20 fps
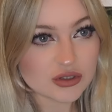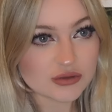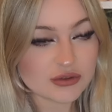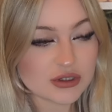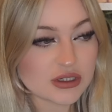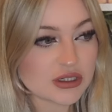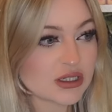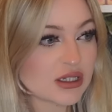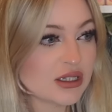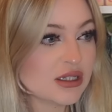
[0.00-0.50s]
of
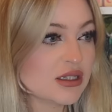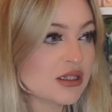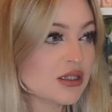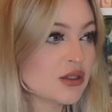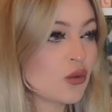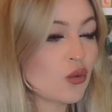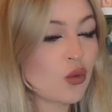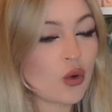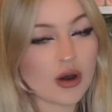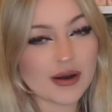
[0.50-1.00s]
reasons
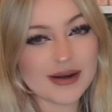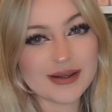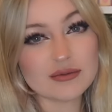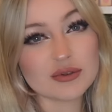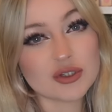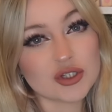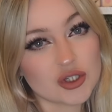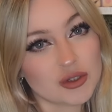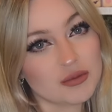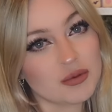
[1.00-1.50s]
one it
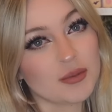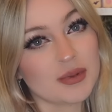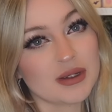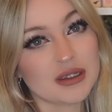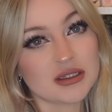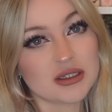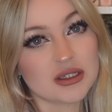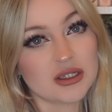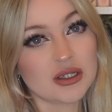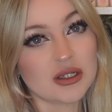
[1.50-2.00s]
was super
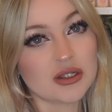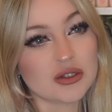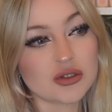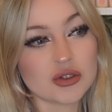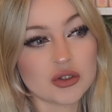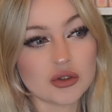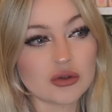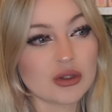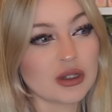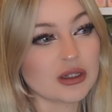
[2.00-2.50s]
busy
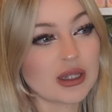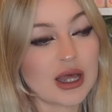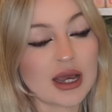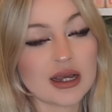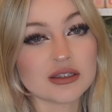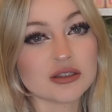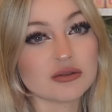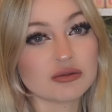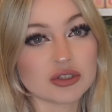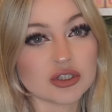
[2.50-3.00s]
two the
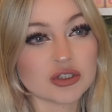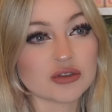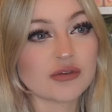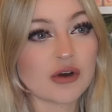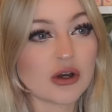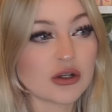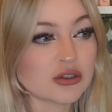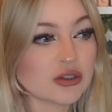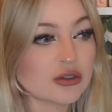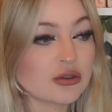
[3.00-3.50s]
lines were just
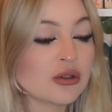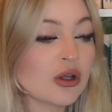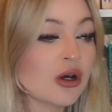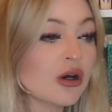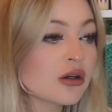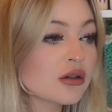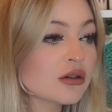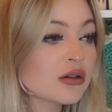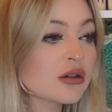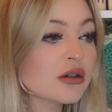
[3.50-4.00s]
far too
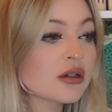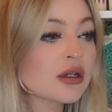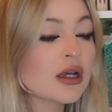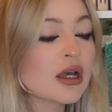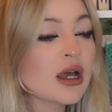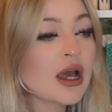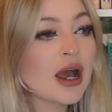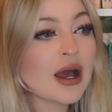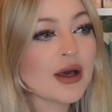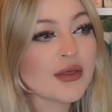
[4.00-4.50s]
long
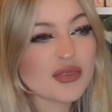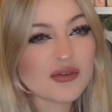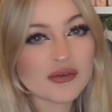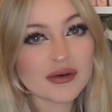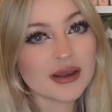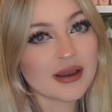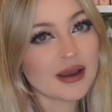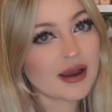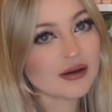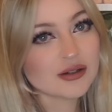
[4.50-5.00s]
and
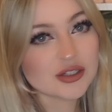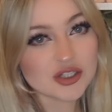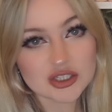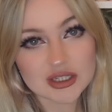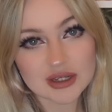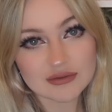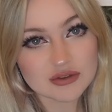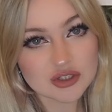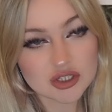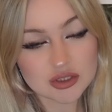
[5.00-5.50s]
three I was just
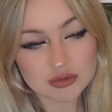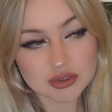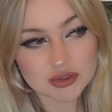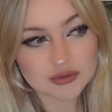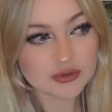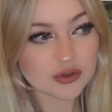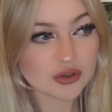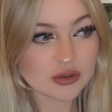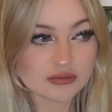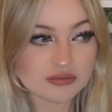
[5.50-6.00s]
having too much
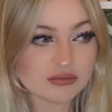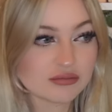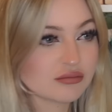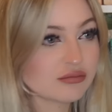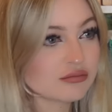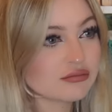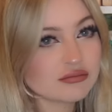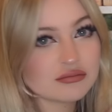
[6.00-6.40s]
fun